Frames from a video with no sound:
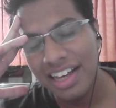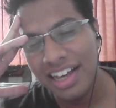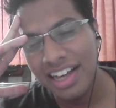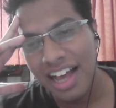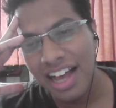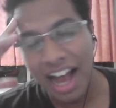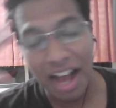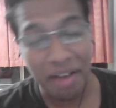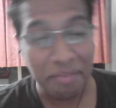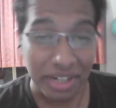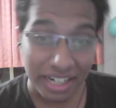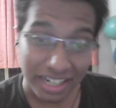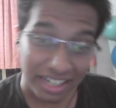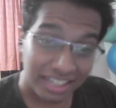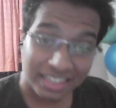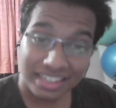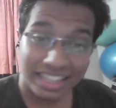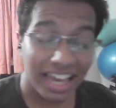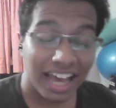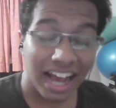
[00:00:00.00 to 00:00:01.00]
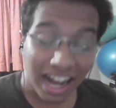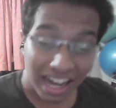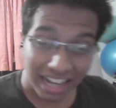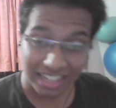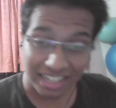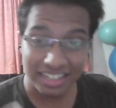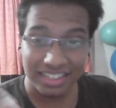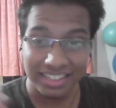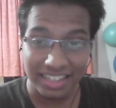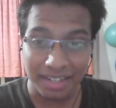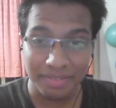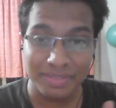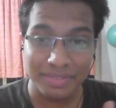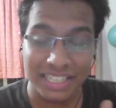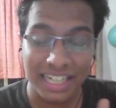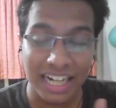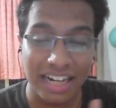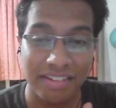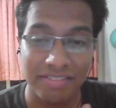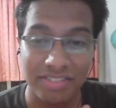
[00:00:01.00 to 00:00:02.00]
I mean, they are in
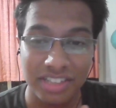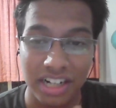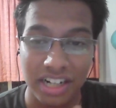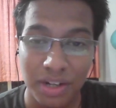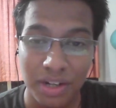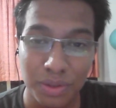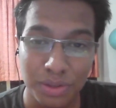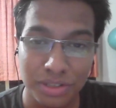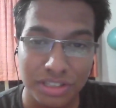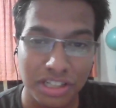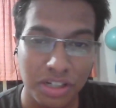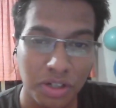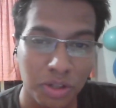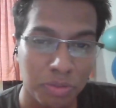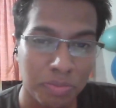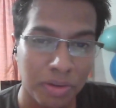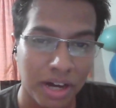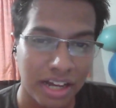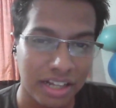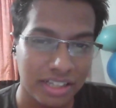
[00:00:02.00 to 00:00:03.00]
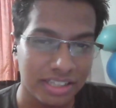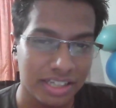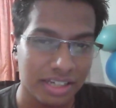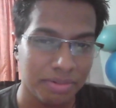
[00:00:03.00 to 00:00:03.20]
themselves a closed loop, aren't they?